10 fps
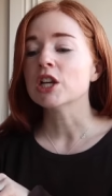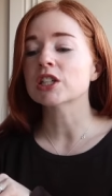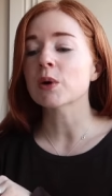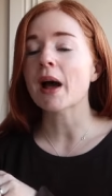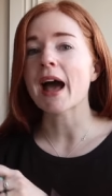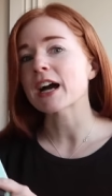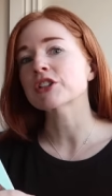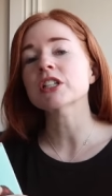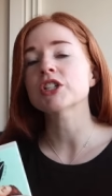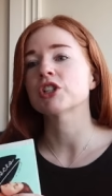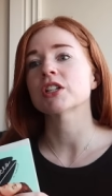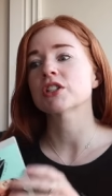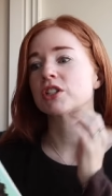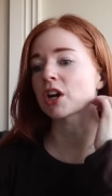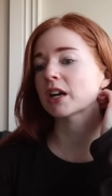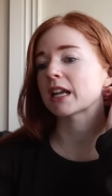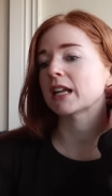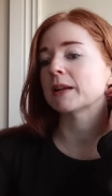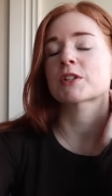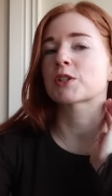So I actually just
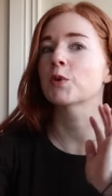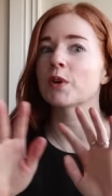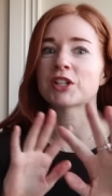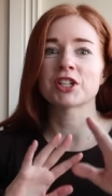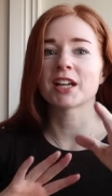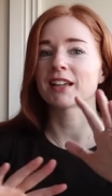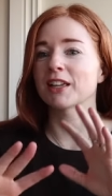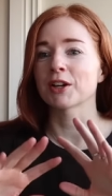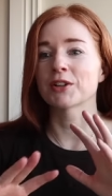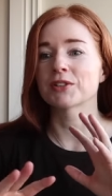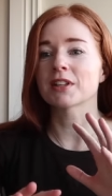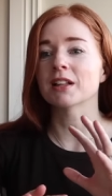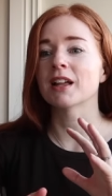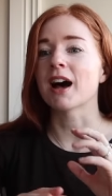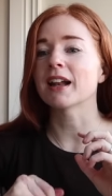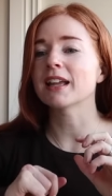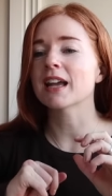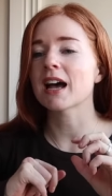started switching gears a lot.